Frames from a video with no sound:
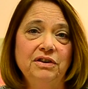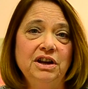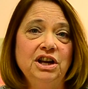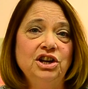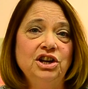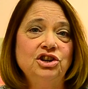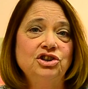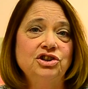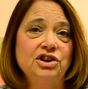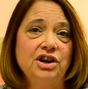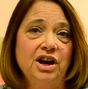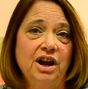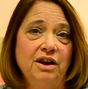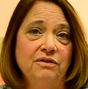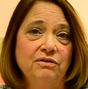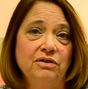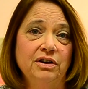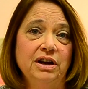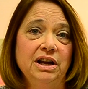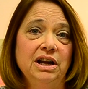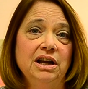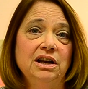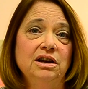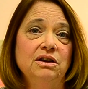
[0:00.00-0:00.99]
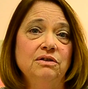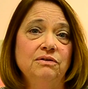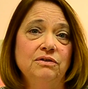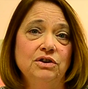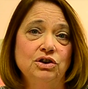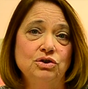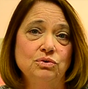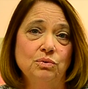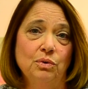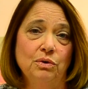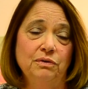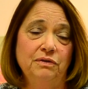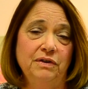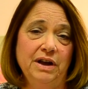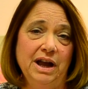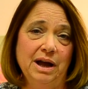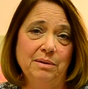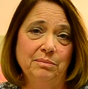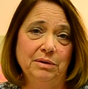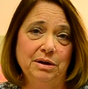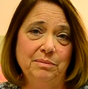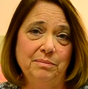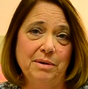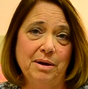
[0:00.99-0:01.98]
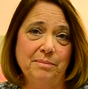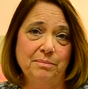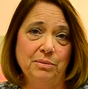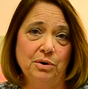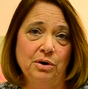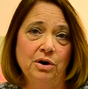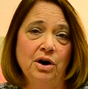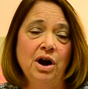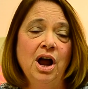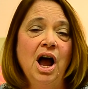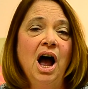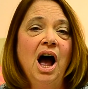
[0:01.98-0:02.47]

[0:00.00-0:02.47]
each and every individual family member.